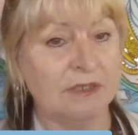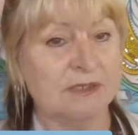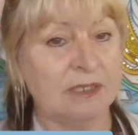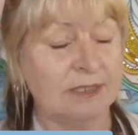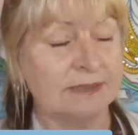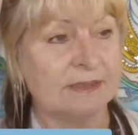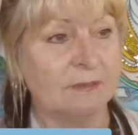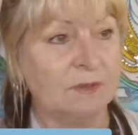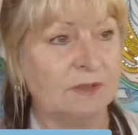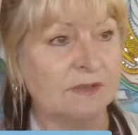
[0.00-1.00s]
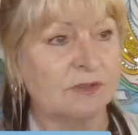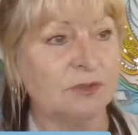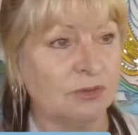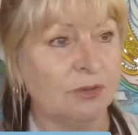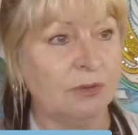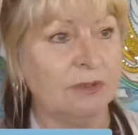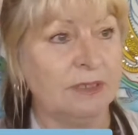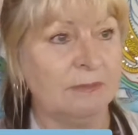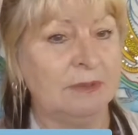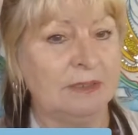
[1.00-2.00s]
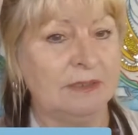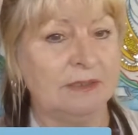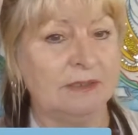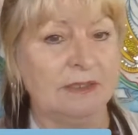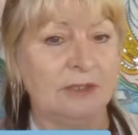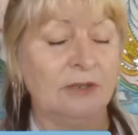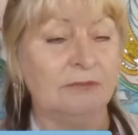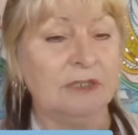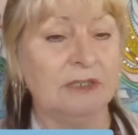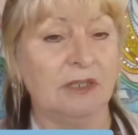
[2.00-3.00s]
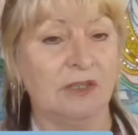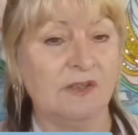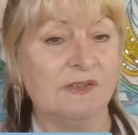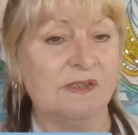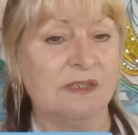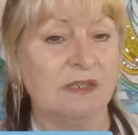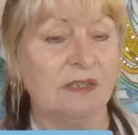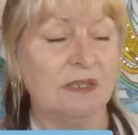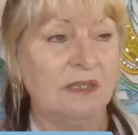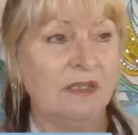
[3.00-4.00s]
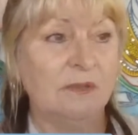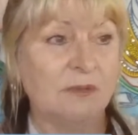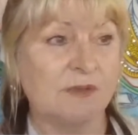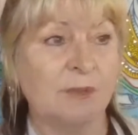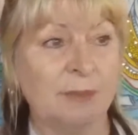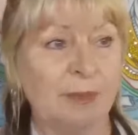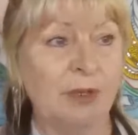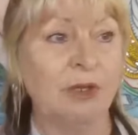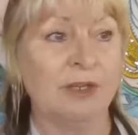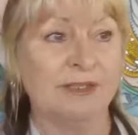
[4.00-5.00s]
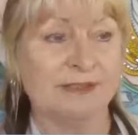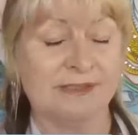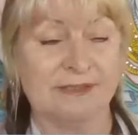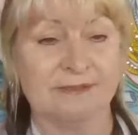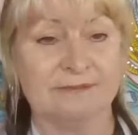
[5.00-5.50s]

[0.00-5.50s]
It's like something's controlling me. And I realized it was my mind.